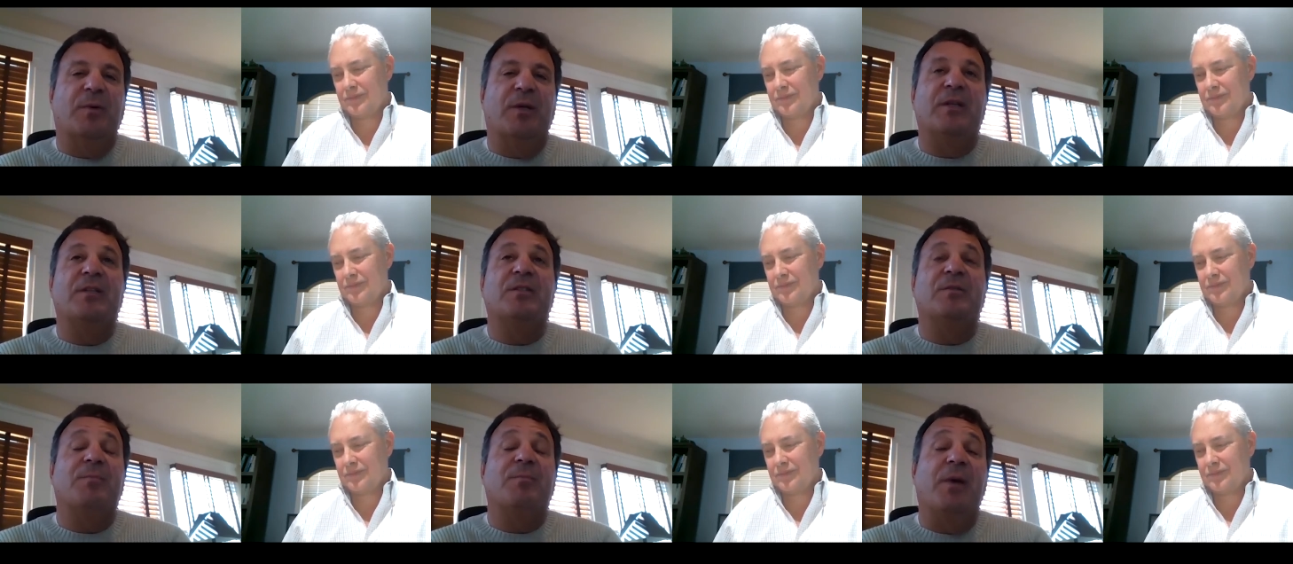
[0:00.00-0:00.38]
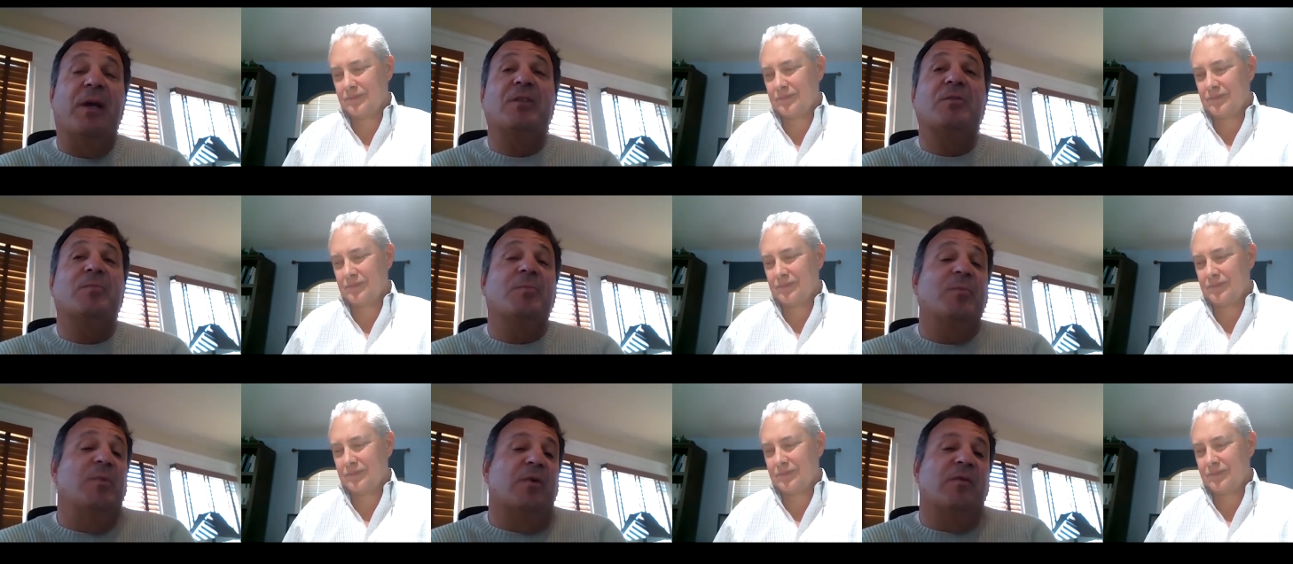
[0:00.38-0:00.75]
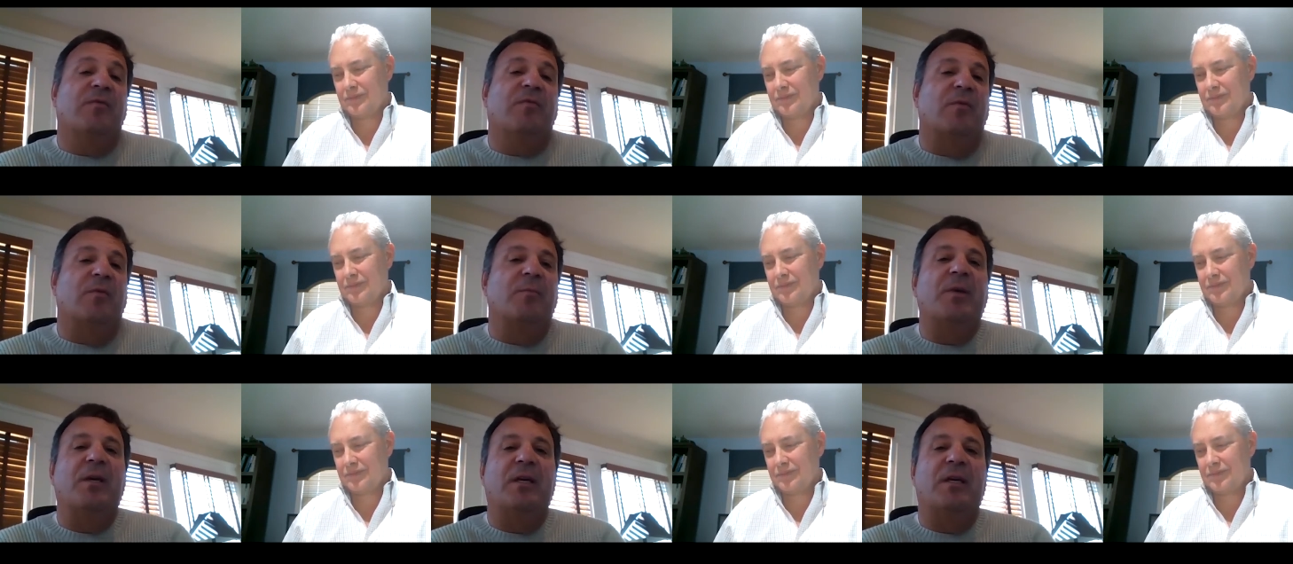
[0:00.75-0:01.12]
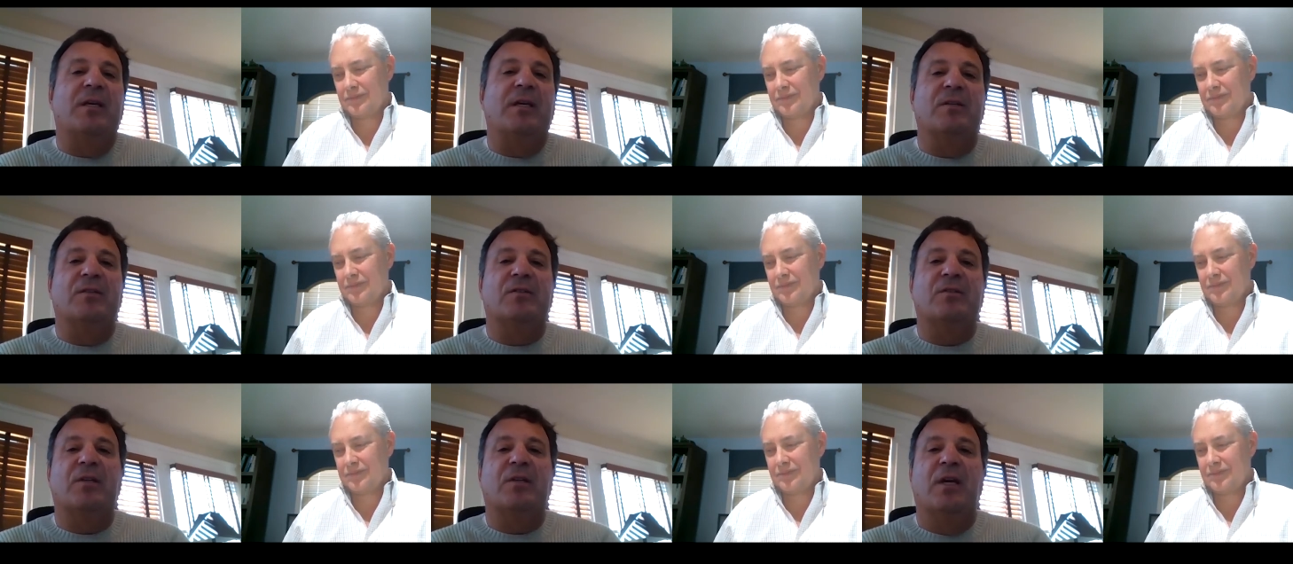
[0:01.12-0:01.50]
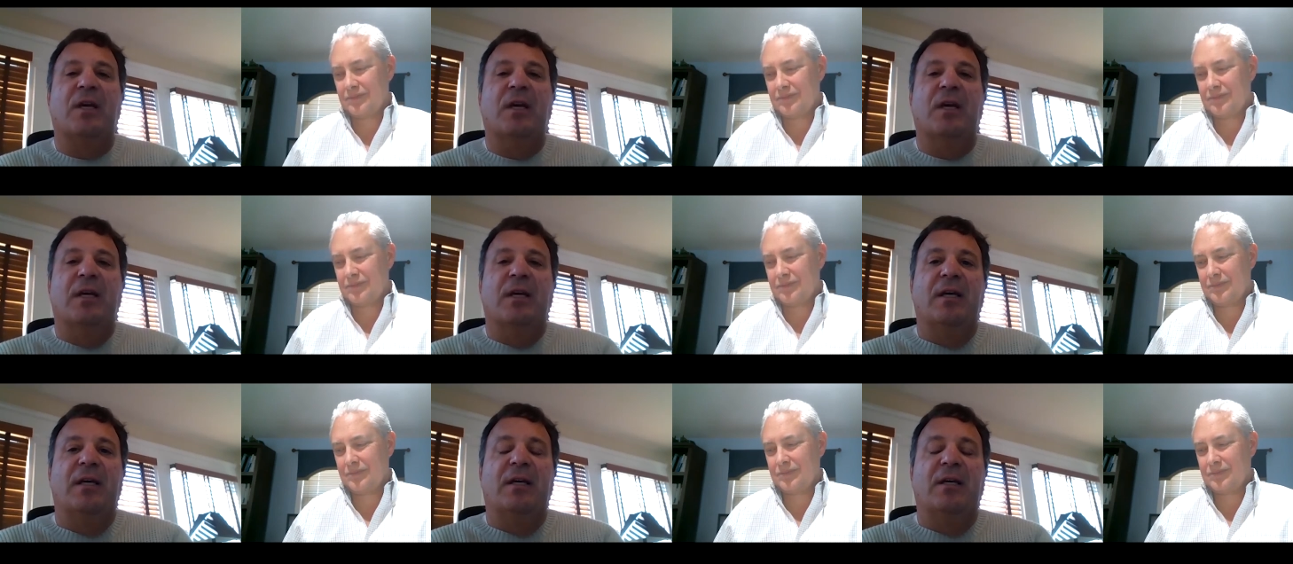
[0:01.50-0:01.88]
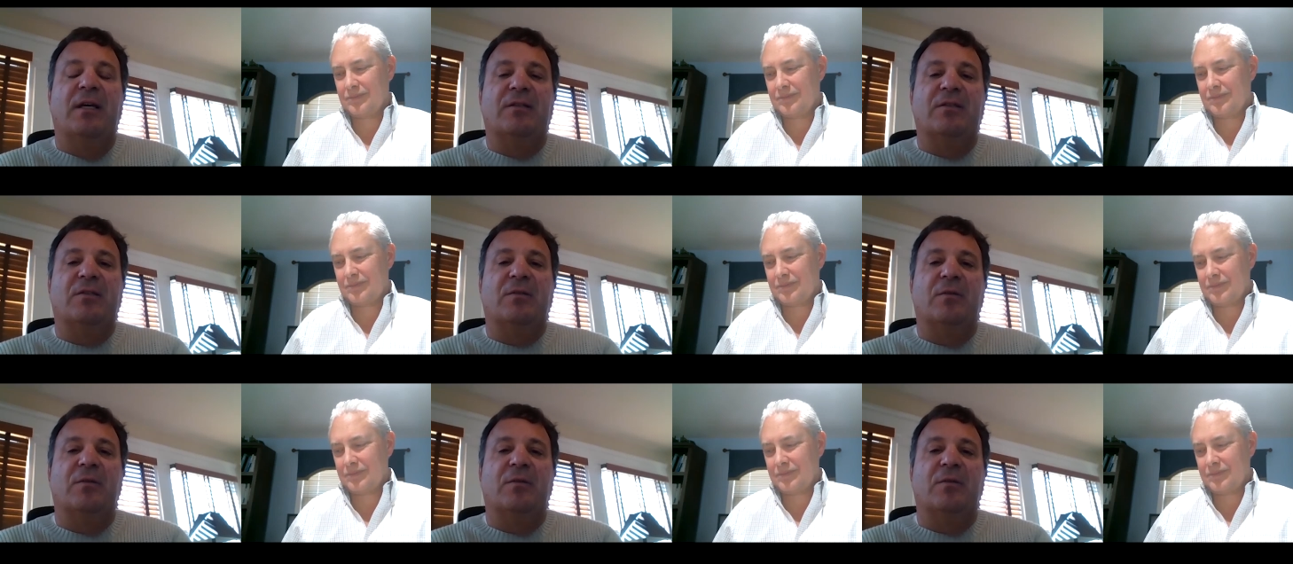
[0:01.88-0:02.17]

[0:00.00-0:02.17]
Speaker 1: But his best book for me is is